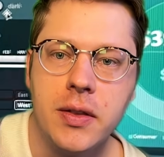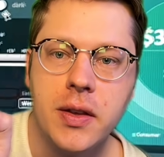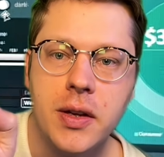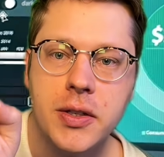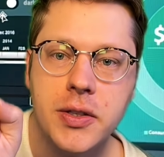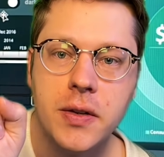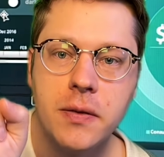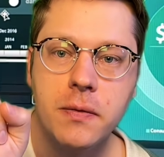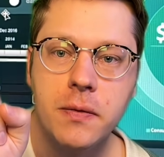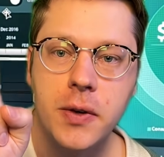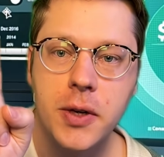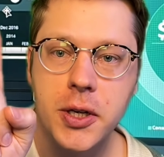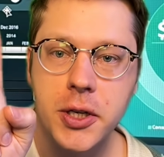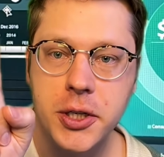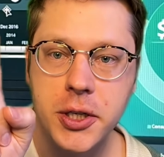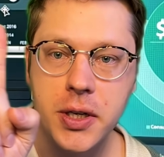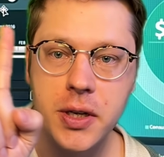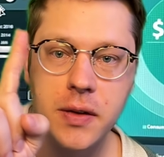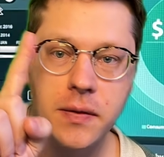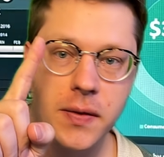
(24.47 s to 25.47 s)
There's a
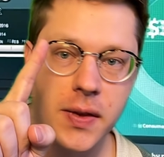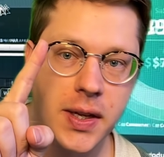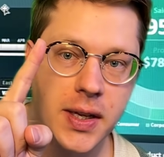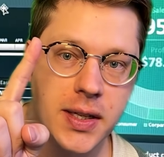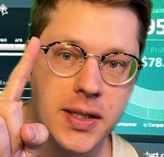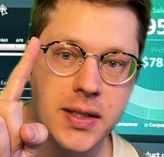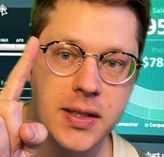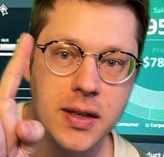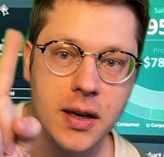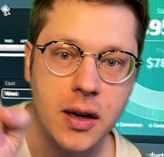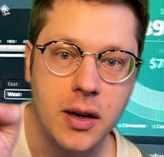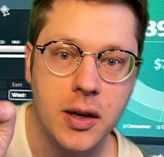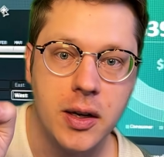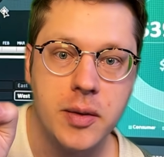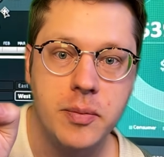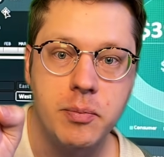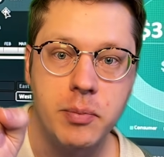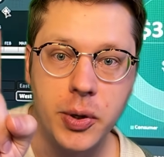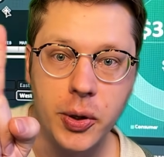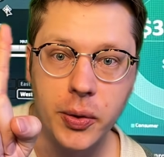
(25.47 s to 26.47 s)
version of this on
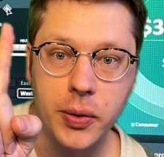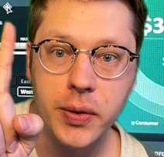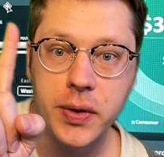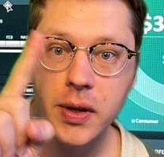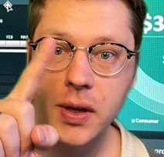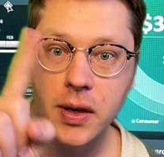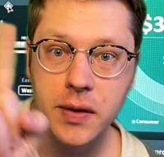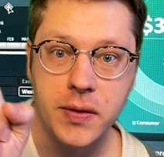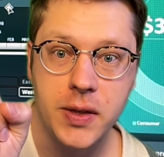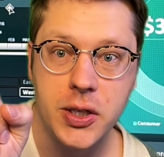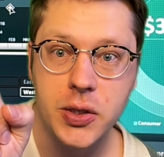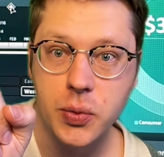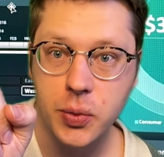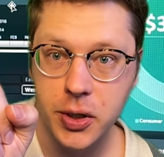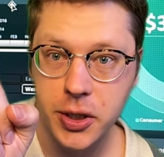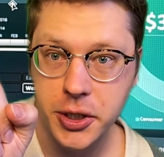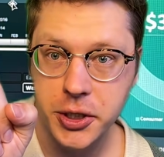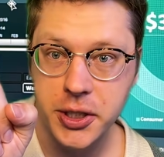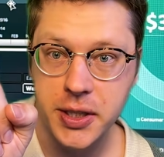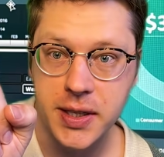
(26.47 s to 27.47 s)
both of these
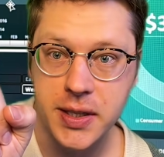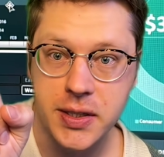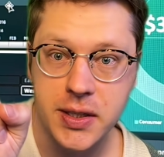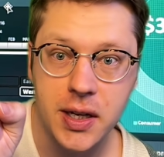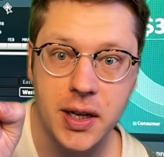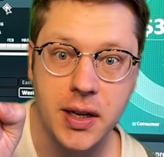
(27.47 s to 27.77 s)
worksheets,